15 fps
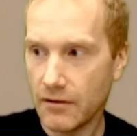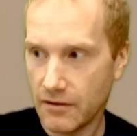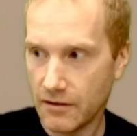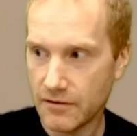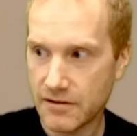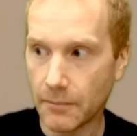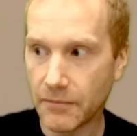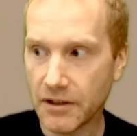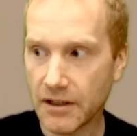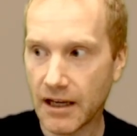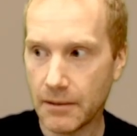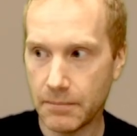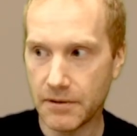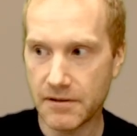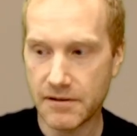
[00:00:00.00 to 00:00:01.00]
something
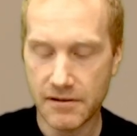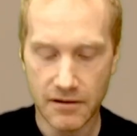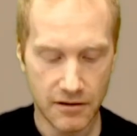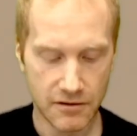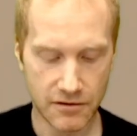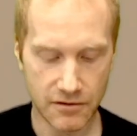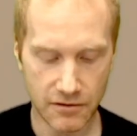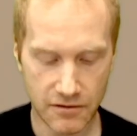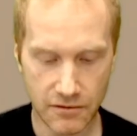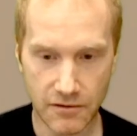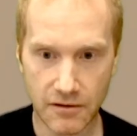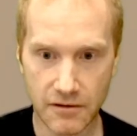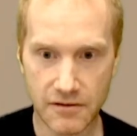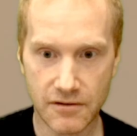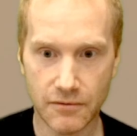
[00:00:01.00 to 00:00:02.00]
happens.
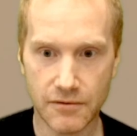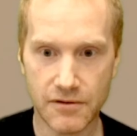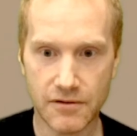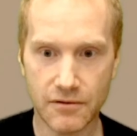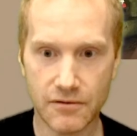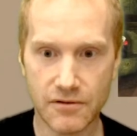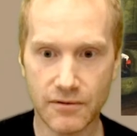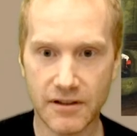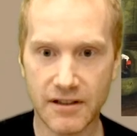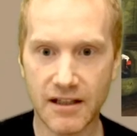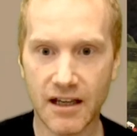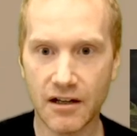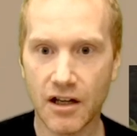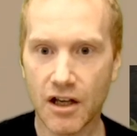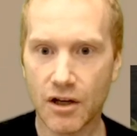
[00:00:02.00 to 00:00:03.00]
So
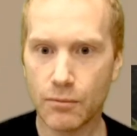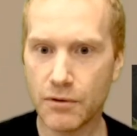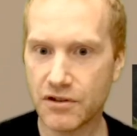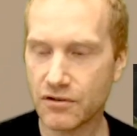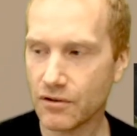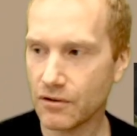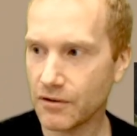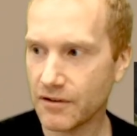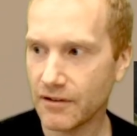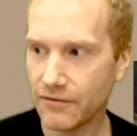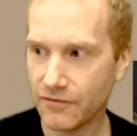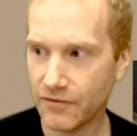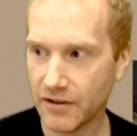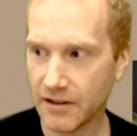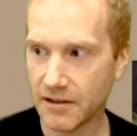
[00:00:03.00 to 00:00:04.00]
again, we start
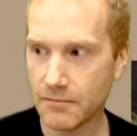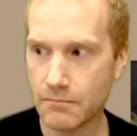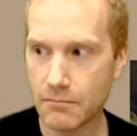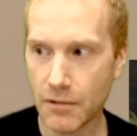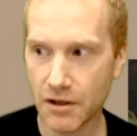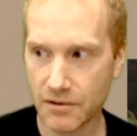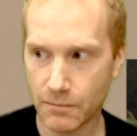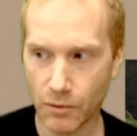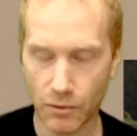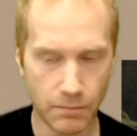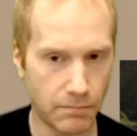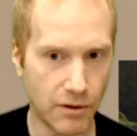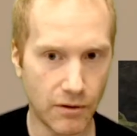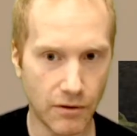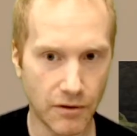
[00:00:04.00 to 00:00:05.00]
feeling much more
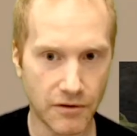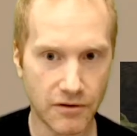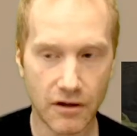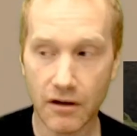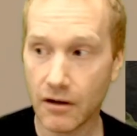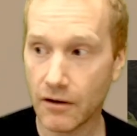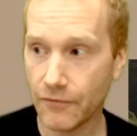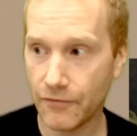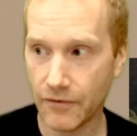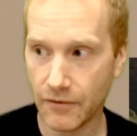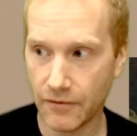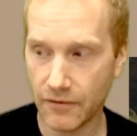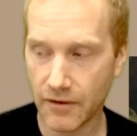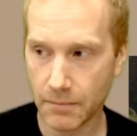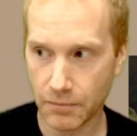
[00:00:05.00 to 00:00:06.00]
part of
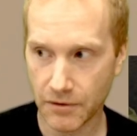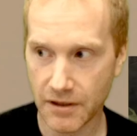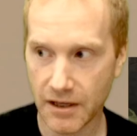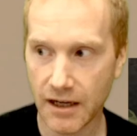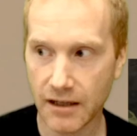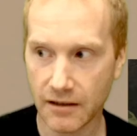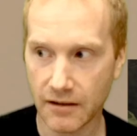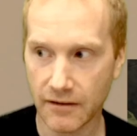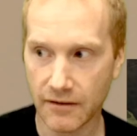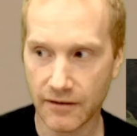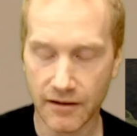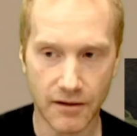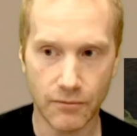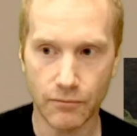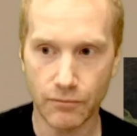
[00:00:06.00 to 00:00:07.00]
the protagonist
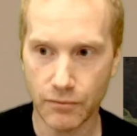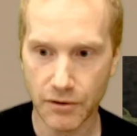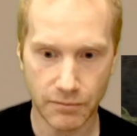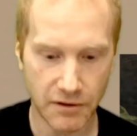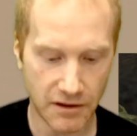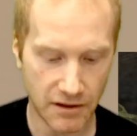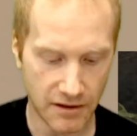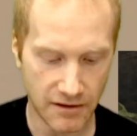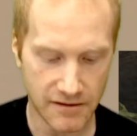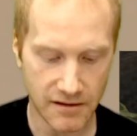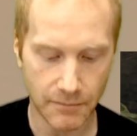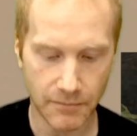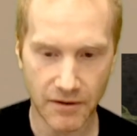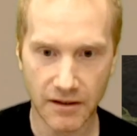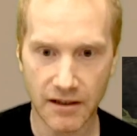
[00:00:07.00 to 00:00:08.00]
than what we did in
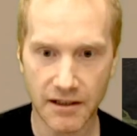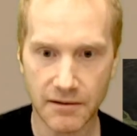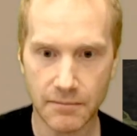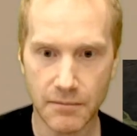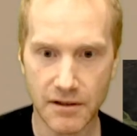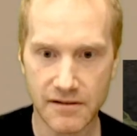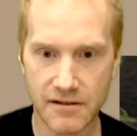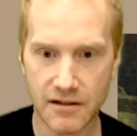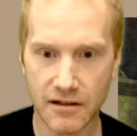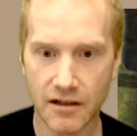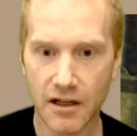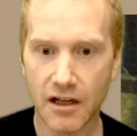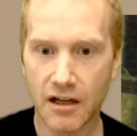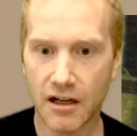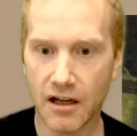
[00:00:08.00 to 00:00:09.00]
something like Myst,
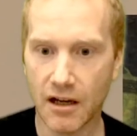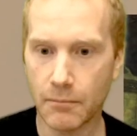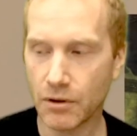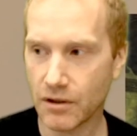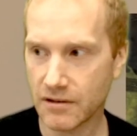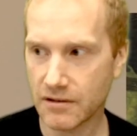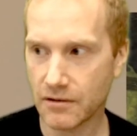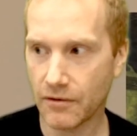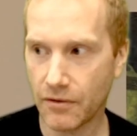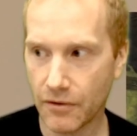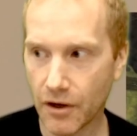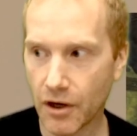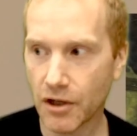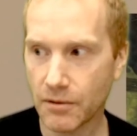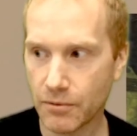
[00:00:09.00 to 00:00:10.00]
because our
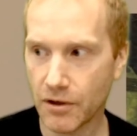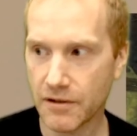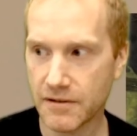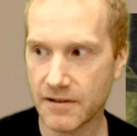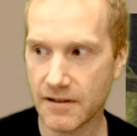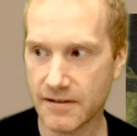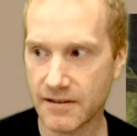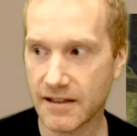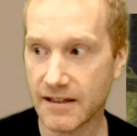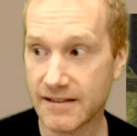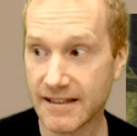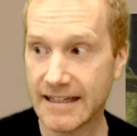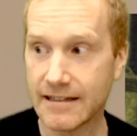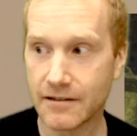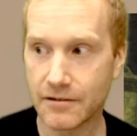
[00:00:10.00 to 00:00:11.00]
thought process gets
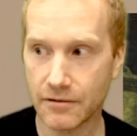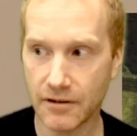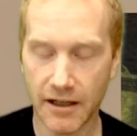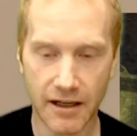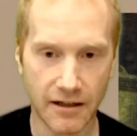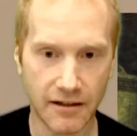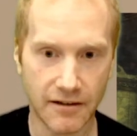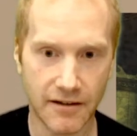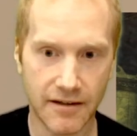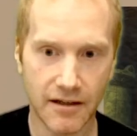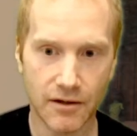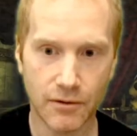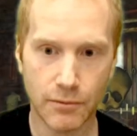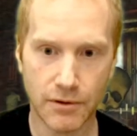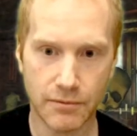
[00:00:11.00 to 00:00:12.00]
interlinked
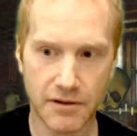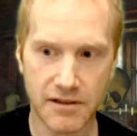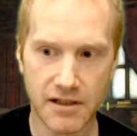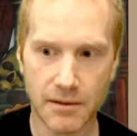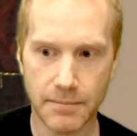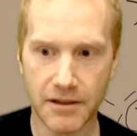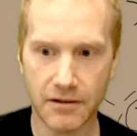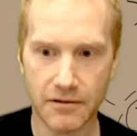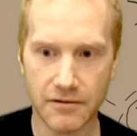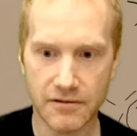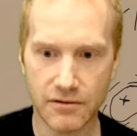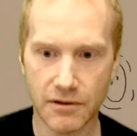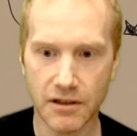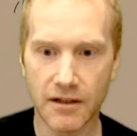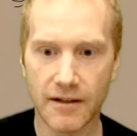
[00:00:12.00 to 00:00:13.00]
with what's happening on
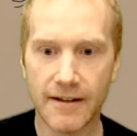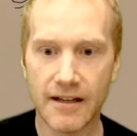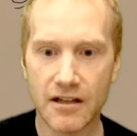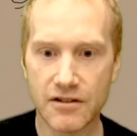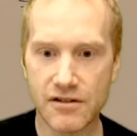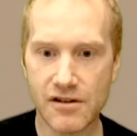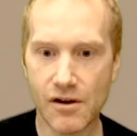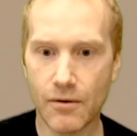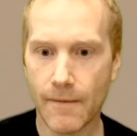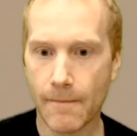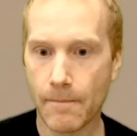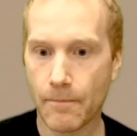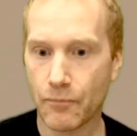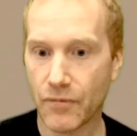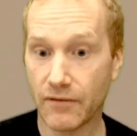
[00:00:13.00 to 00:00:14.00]
screen. So
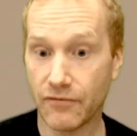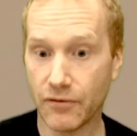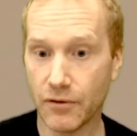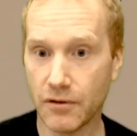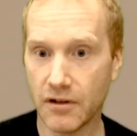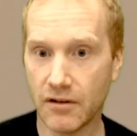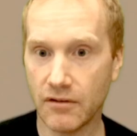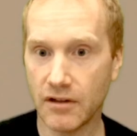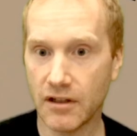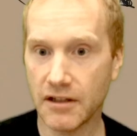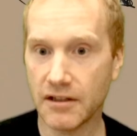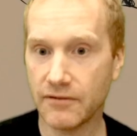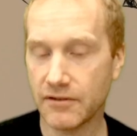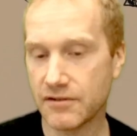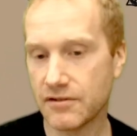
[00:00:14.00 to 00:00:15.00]
further down the line,
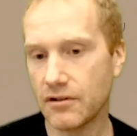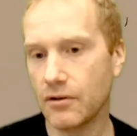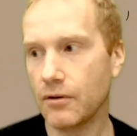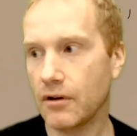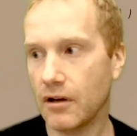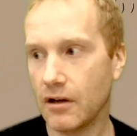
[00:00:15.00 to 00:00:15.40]
even so,